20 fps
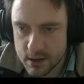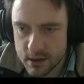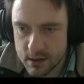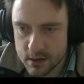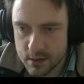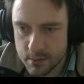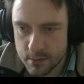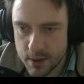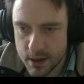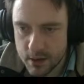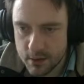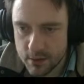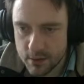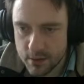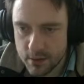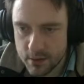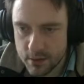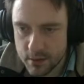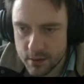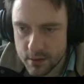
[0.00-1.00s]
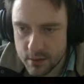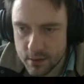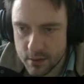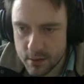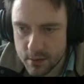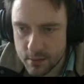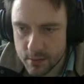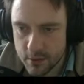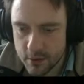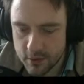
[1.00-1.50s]
the mouth,
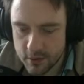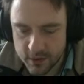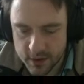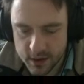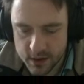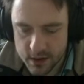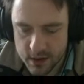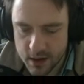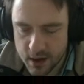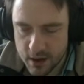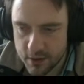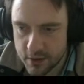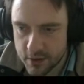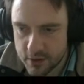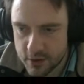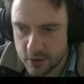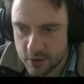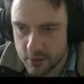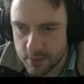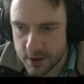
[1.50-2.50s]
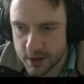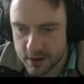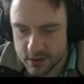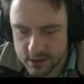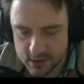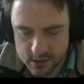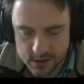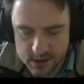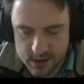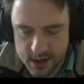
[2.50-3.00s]
move it another 2
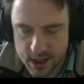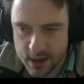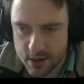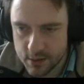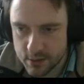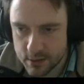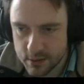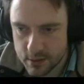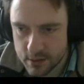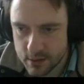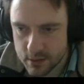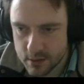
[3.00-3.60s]
pixels down.